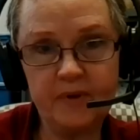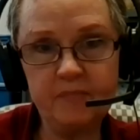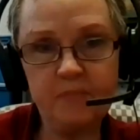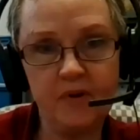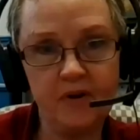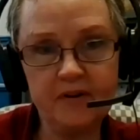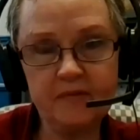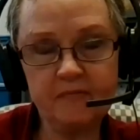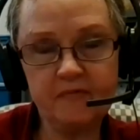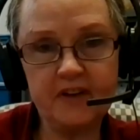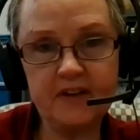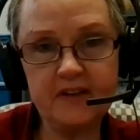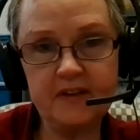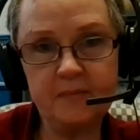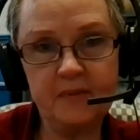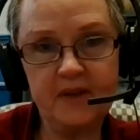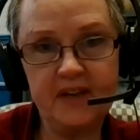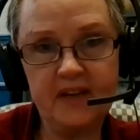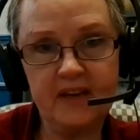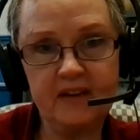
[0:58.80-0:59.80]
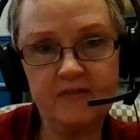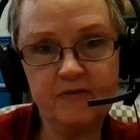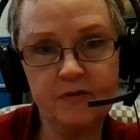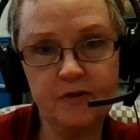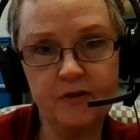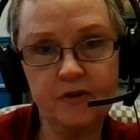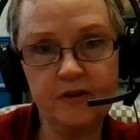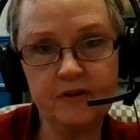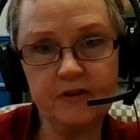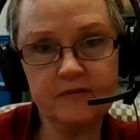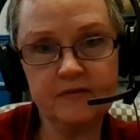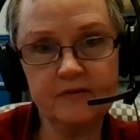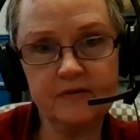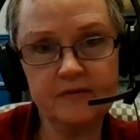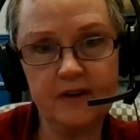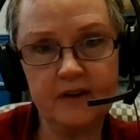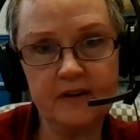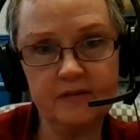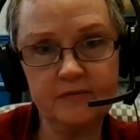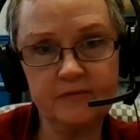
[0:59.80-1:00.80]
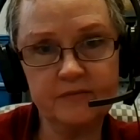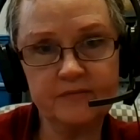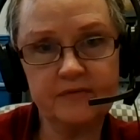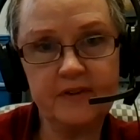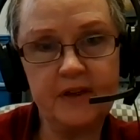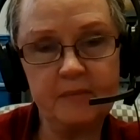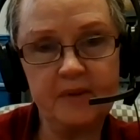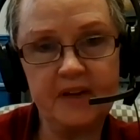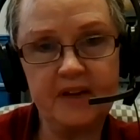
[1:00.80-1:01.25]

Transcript: part of a committee for uh, family